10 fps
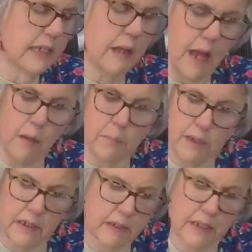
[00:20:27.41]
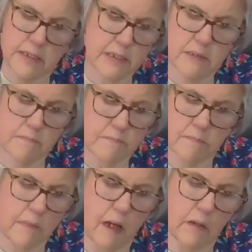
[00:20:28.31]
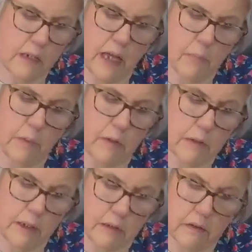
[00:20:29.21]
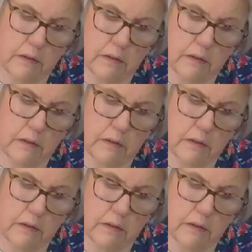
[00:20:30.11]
I bet it's not going to have blonde hair.